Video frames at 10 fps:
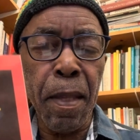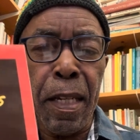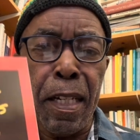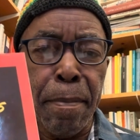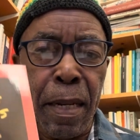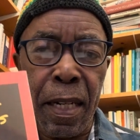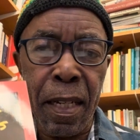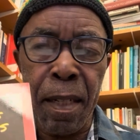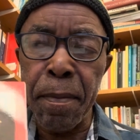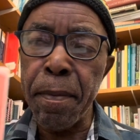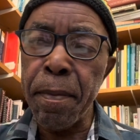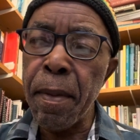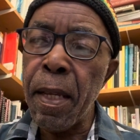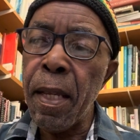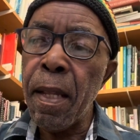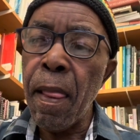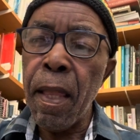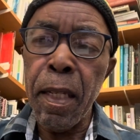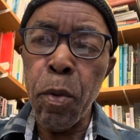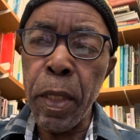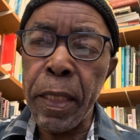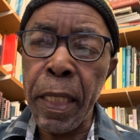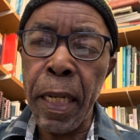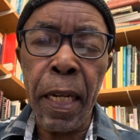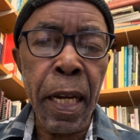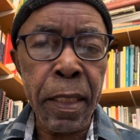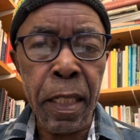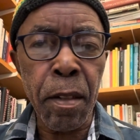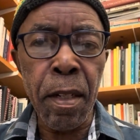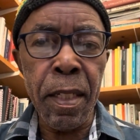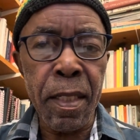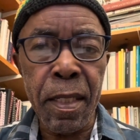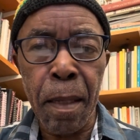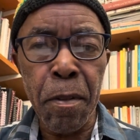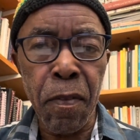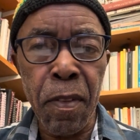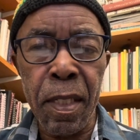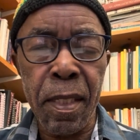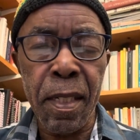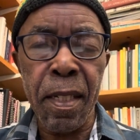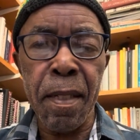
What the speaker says: in America, in which I articulate some of these